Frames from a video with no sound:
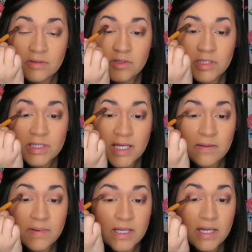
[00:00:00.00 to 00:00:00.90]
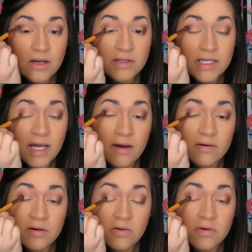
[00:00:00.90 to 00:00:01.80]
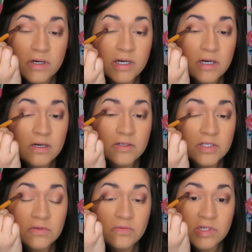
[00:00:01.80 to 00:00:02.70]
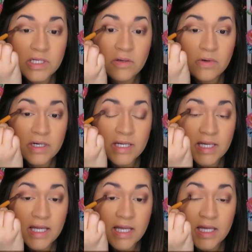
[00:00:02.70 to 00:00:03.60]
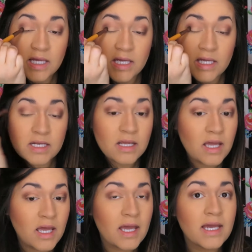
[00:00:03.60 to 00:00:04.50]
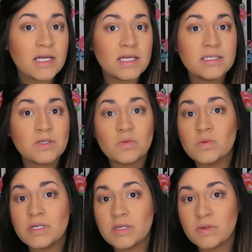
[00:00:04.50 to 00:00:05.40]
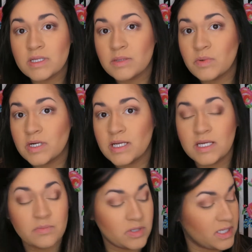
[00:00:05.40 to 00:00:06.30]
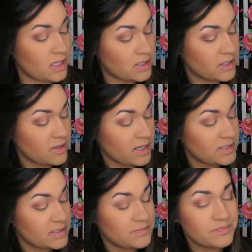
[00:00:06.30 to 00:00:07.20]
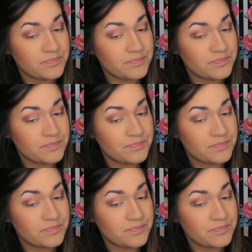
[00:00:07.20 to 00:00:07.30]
Just keeping it on the outer corner, just really working it in. It is a really, really pretty color, you guys.